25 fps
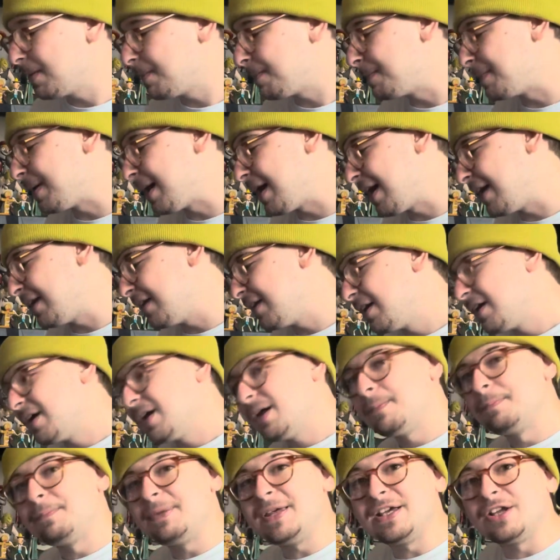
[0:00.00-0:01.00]
but
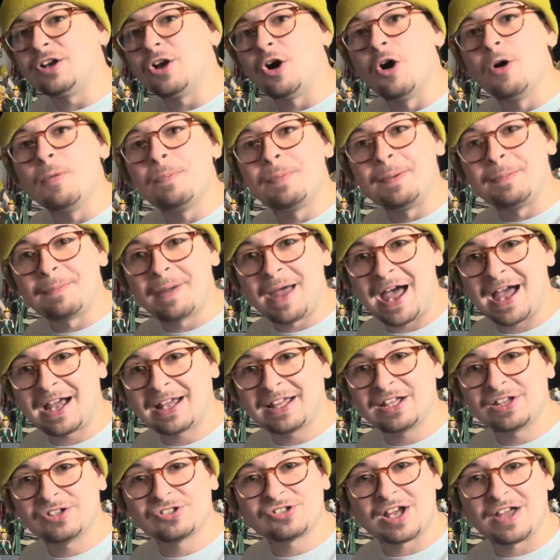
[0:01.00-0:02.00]
being an open
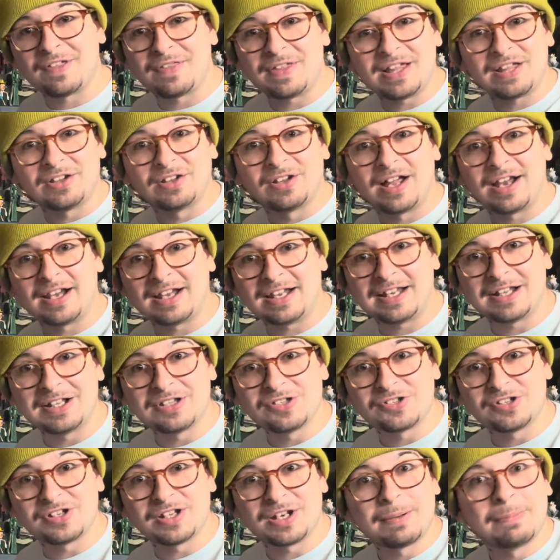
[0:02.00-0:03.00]
package, I think a lot of
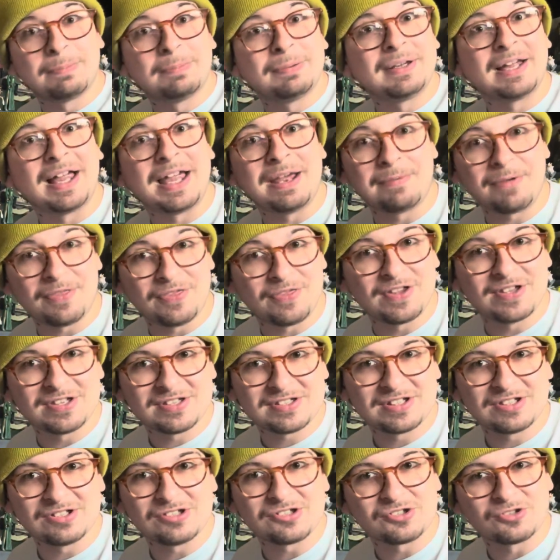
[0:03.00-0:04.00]
kids are going to play with
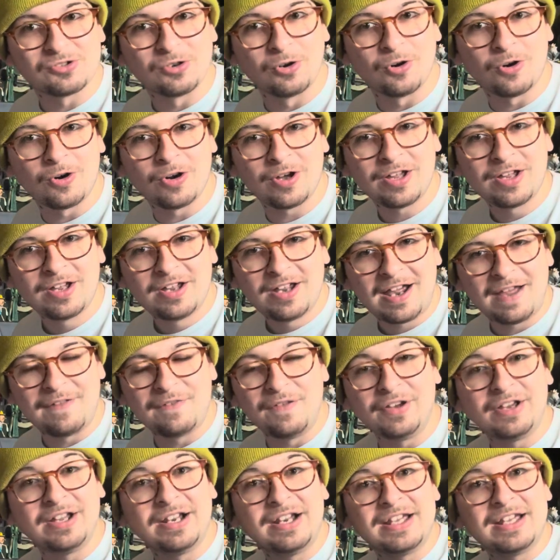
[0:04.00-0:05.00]
this in store, and
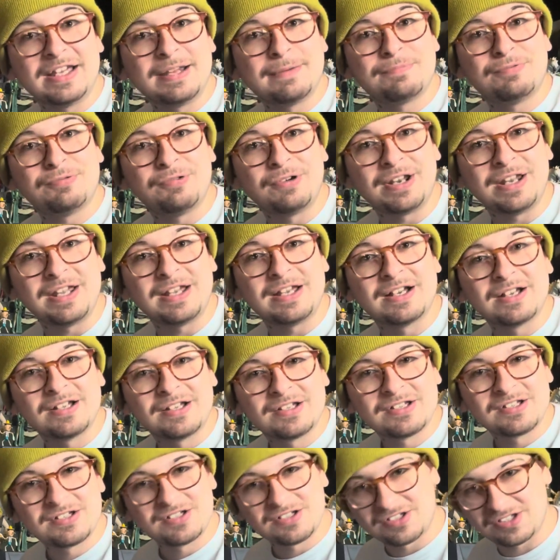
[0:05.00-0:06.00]
they're going to get pretty
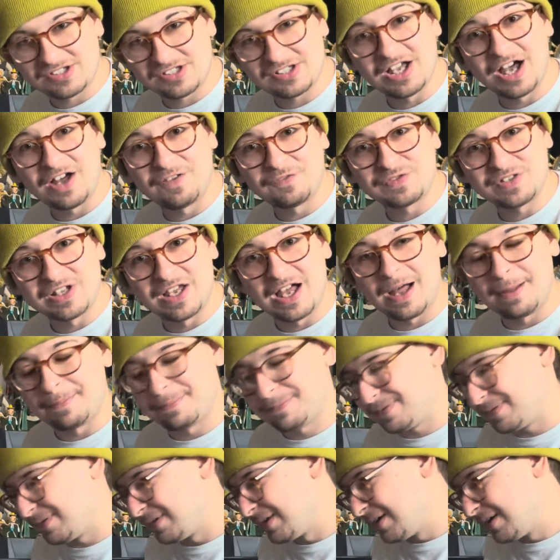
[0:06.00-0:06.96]
scuffed up.